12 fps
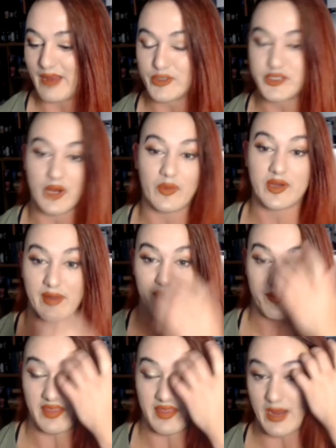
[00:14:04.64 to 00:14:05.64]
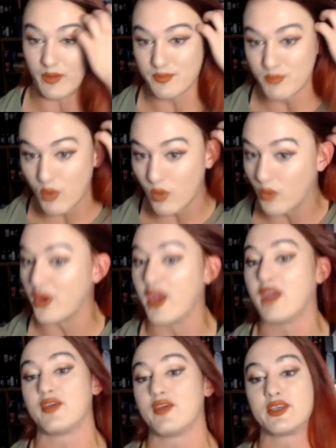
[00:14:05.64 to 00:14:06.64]
was joking about the fact that I was more
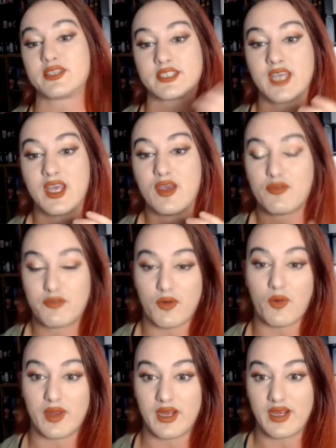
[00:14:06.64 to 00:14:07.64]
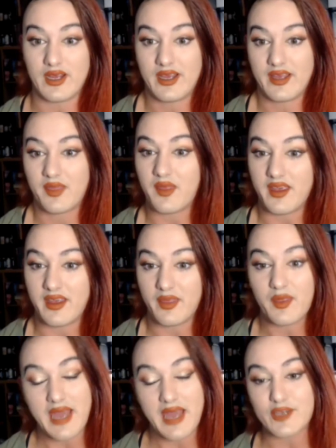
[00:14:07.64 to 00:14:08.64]
nervous for
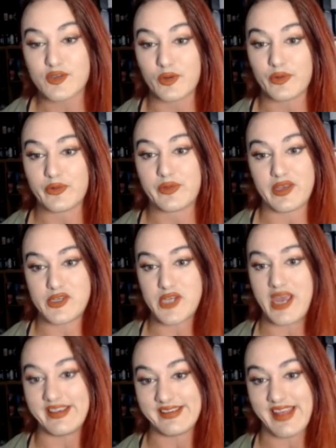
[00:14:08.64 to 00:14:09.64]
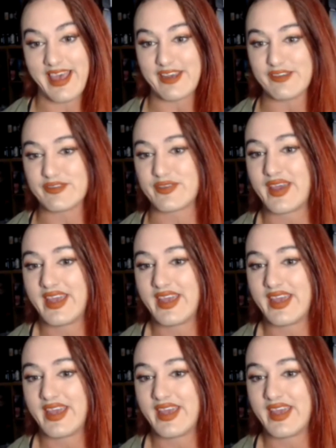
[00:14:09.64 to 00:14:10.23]
the naturals than Giants Live.